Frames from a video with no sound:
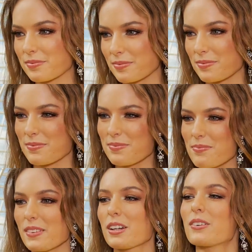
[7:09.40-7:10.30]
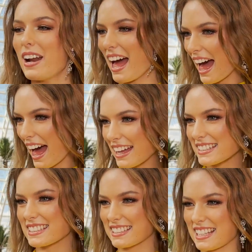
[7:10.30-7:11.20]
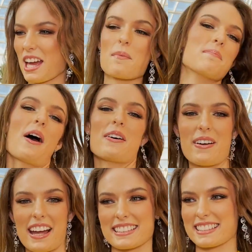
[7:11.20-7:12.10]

welcome to Crown. Do whatever you want. Okay.